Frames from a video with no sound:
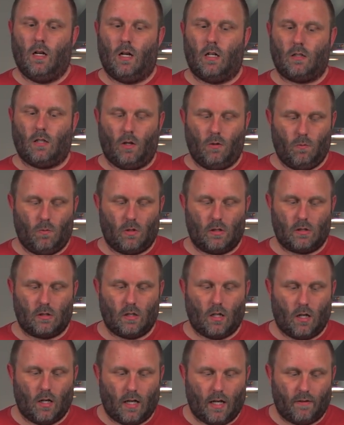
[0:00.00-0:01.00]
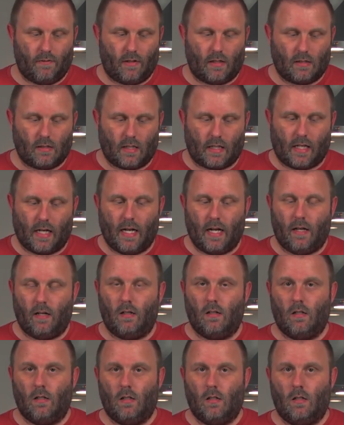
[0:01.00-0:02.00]
I don't want to start having to
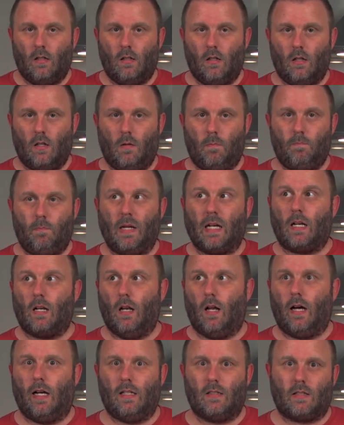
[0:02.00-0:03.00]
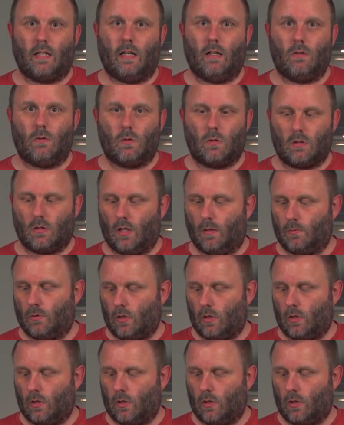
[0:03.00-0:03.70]
get big lights out all the time.